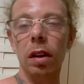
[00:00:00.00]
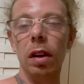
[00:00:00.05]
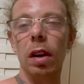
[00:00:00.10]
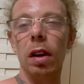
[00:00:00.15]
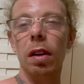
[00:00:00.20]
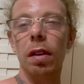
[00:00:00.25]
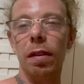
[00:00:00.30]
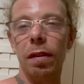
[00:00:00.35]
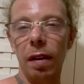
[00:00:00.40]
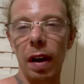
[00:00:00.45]

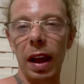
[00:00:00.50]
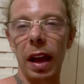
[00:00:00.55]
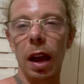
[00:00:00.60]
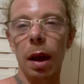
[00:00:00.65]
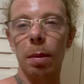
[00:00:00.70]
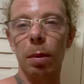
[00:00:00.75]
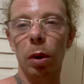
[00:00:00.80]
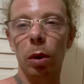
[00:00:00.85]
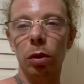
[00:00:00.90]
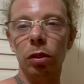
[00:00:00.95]
Fire
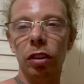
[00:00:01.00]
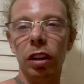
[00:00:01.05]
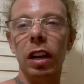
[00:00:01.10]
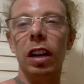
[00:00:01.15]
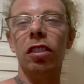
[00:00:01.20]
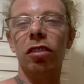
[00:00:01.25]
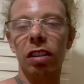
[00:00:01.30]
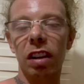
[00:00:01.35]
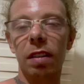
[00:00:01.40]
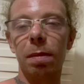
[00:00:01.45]
emoji.
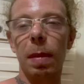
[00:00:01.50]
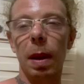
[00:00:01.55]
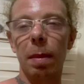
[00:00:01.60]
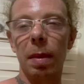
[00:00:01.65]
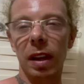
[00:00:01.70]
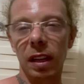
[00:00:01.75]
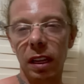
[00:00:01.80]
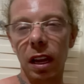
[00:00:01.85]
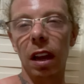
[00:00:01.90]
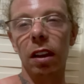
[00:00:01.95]
Respect, man.
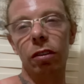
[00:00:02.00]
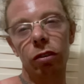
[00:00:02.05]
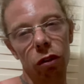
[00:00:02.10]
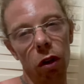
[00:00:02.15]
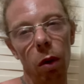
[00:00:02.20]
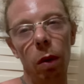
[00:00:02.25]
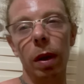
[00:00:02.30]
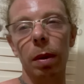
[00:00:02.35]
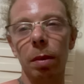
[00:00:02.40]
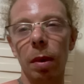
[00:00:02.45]
Yes,
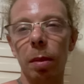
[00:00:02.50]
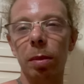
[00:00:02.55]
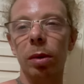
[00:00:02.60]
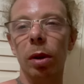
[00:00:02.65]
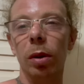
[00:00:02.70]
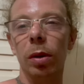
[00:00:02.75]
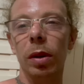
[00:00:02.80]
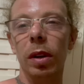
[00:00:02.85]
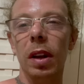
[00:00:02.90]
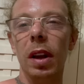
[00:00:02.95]
growing, my
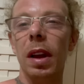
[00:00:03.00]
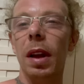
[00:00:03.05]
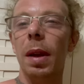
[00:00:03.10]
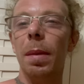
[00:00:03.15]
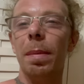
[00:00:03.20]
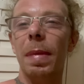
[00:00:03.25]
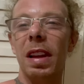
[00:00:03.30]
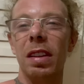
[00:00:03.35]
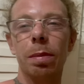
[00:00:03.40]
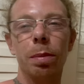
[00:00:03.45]
bro.
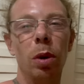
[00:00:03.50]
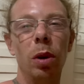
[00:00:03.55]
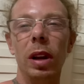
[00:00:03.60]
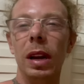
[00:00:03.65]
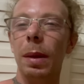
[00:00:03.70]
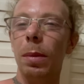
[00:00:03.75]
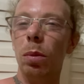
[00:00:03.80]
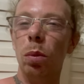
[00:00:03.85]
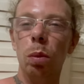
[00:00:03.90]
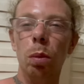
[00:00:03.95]
Man's putting
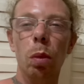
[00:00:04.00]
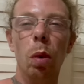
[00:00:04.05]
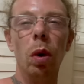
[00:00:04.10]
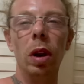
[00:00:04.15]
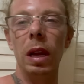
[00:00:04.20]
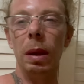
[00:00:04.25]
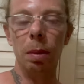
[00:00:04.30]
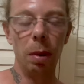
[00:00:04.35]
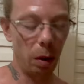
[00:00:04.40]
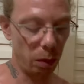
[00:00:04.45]
in
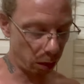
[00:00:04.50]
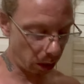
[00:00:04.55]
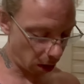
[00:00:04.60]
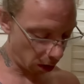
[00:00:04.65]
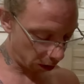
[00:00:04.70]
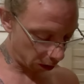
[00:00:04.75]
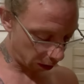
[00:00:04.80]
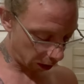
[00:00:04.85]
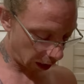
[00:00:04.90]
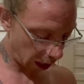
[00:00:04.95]
wally per work
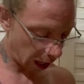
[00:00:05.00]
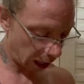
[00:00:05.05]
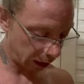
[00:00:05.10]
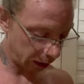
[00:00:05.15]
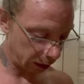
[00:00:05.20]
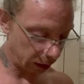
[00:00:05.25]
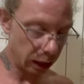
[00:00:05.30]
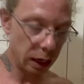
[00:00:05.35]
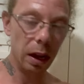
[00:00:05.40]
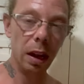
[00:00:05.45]

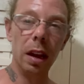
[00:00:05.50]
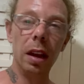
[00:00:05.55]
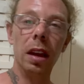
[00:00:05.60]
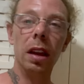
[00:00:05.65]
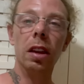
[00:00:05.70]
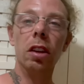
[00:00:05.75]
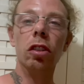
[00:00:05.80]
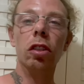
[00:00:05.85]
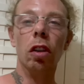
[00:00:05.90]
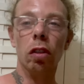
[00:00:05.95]
and
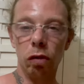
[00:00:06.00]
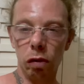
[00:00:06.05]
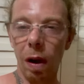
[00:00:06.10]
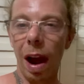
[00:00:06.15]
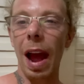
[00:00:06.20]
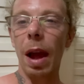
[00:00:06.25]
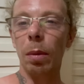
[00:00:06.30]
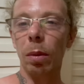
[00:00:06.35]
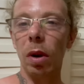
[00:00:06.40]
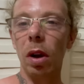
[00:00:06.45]
the
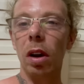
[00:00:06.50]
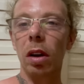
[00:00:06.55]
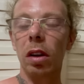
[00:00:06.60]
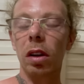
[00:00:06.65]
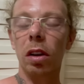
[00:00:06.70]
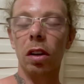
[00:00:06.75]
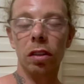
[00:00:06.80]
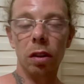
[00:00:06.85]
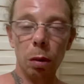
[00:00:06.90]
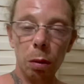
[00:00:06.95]
right work.
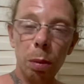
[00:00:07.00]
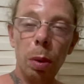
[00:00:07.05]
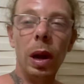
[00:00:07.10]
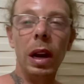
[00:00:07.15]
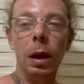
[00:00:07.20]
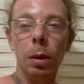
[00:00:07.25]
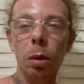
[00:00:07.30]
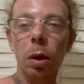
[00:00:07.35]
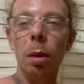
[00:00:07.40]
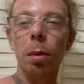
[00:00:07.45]
Because I was putting
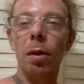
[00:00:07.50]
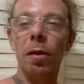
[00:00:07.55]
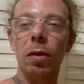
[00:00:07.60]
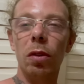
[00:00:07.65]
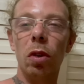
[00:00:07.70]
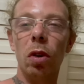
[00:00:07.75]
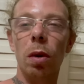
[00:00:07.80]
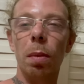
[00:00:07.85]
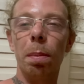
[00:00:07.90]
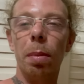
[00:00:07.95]
in work
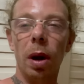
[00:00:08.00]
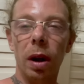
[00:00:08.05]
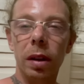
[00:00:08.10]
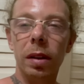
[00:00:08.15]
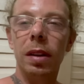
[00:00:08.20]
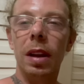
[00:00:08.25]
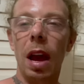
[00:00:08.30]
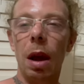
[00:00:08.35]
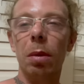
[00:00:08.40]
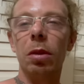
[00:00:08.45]
before, but
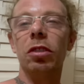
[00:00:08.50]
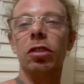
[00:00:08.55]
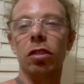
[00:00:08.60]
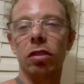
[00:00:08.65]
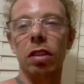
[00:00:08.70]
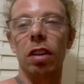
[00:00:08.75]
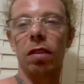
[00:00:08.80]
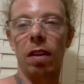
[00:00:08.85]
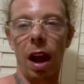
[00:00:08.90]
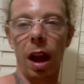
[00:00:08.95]
now it's just
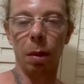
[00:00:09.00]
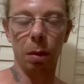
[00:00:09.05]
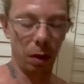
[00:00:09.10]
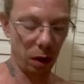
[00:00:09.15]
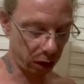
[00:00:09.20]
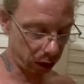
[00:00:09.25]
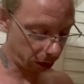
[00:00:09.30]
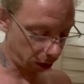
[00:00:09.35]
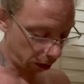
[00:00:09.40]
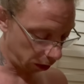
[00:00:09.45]
the right work,
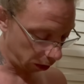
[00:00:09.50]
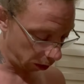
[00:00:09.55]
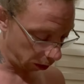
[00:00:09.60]
you know?